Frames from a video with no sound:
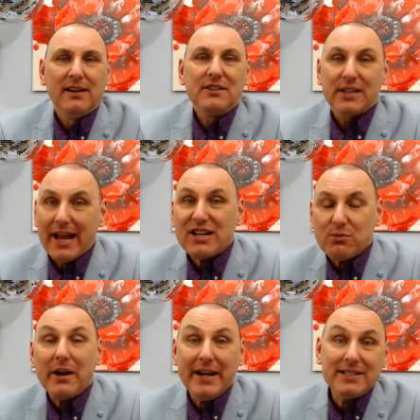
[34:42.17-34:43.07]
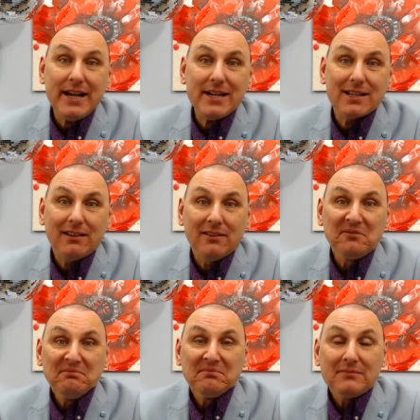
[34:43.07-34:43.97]
So that's what he did.
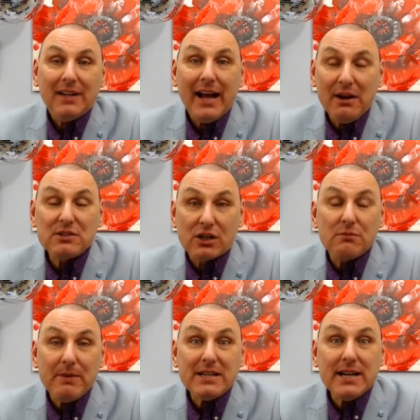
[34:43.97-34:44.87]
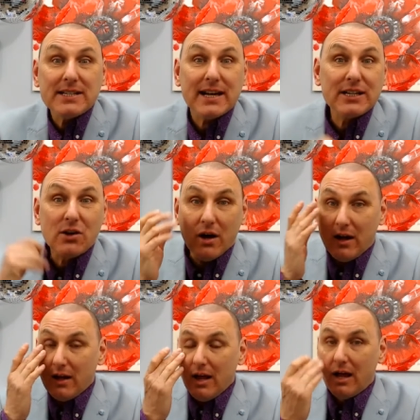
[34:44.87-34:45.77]
And it was a good business. And he's
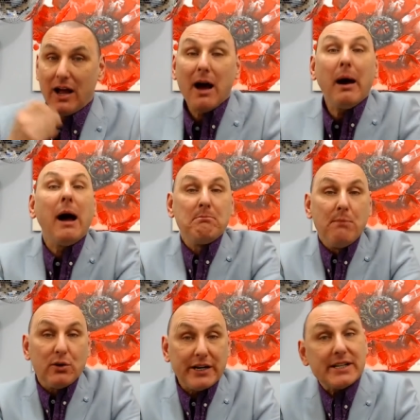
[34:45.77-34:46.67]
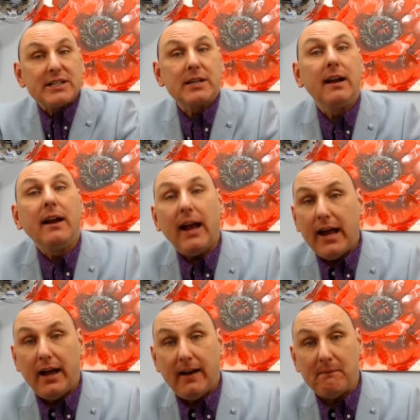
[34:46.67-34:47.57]
got a, a, a modest
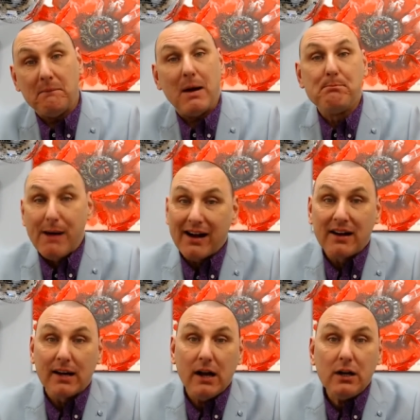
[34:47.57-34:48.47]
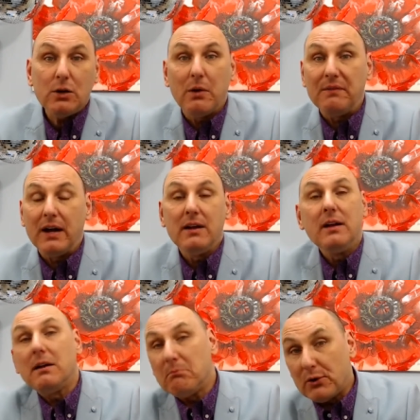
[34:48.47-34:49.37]
um, bungalow with a
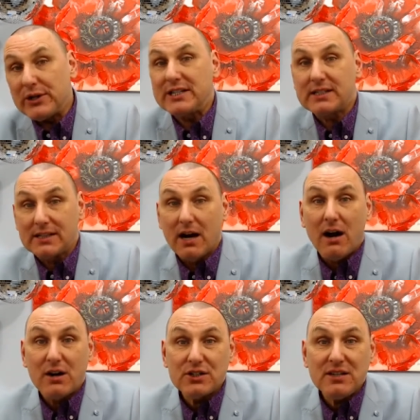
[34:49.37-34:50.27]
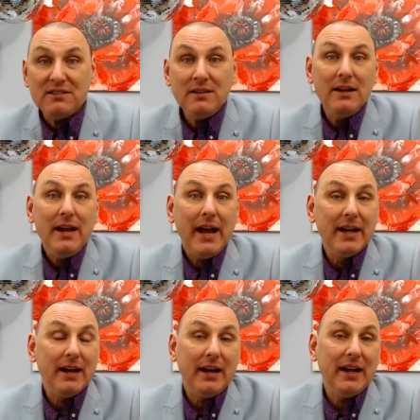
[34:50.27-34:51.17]
modest garden
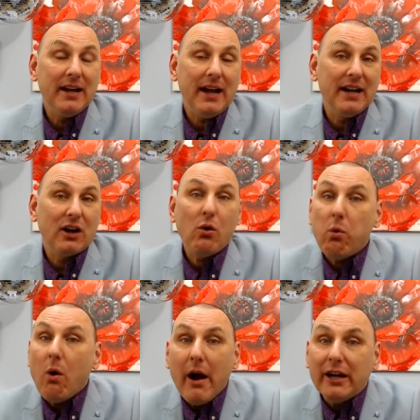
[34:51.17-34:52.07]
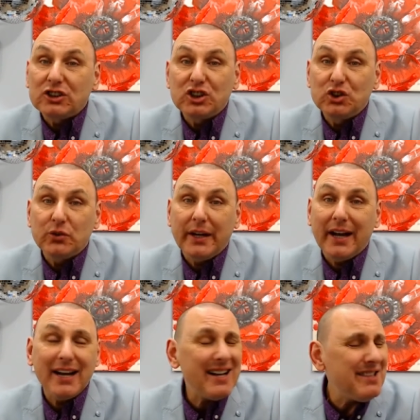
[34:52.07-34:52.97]
in a, in, in a quiet street
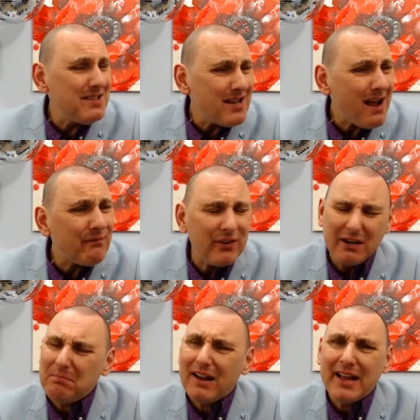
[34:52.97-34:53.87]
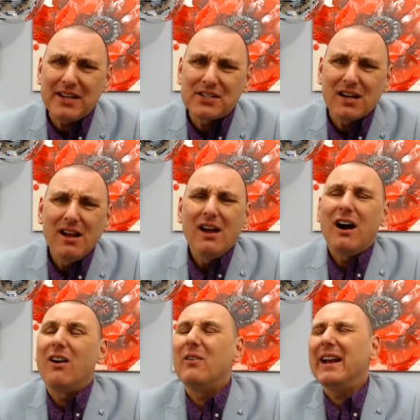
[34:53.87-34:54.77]
and a lovely place.
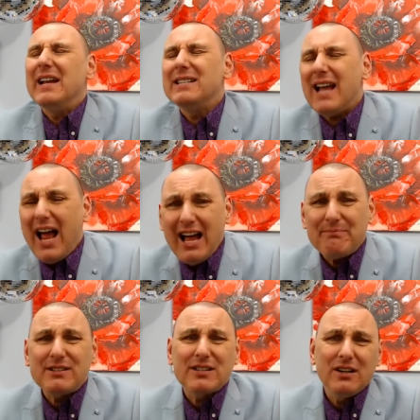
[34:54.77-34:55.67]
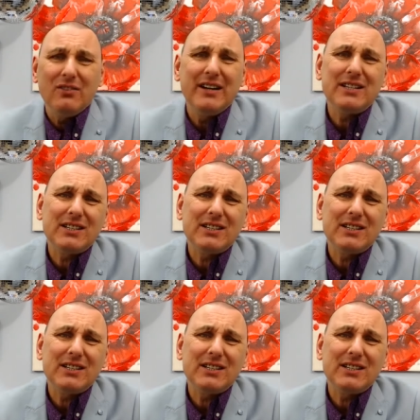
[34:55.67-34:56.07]
Oh, it's absolutely